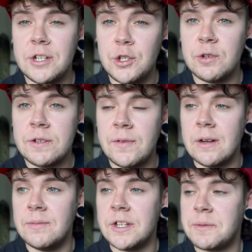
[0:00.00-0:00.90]
just
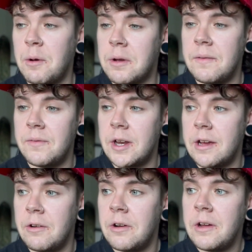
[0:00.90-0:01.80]
filmed a smoking
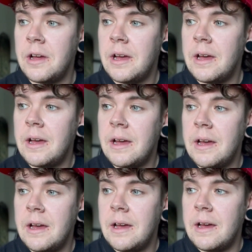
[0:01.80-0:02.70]
video.
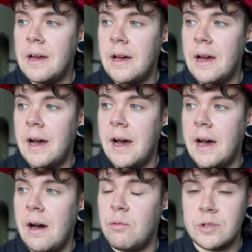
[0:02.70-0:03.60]

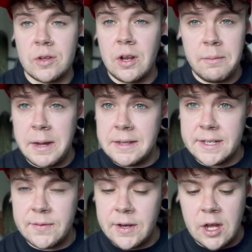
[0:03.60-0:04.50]
I wasn't going to make
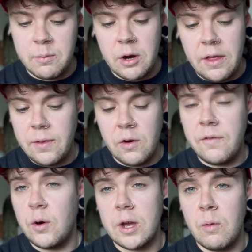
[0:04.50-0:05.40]
this video, but I thought, oh,
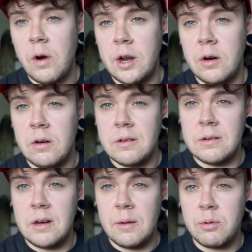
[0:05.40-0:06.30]
fuck it, why not?
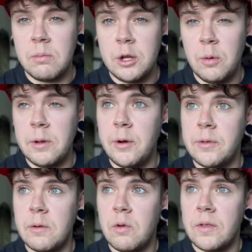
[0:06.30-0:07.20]
I'll probably
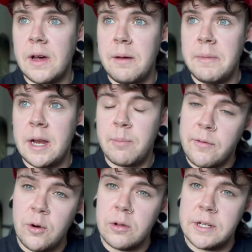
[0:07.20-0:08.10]
upload the one that I made
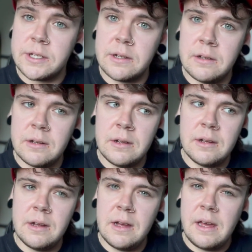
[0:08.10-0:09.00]
before this
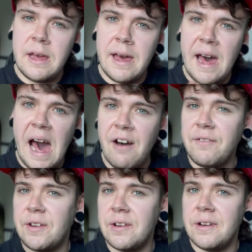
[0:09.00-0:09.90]

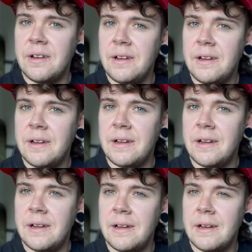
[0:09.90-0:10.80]
after
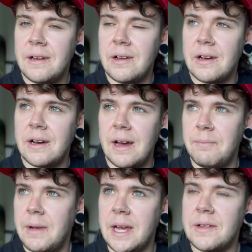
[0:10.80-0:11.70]
I
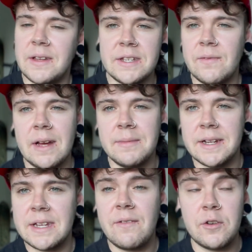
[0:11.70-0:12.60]
make this,
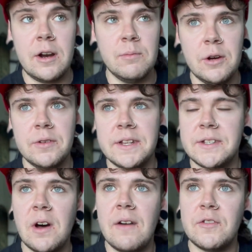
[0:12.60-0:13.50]
after I upload this,
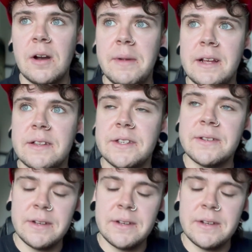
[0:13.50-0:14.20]
not after I make this.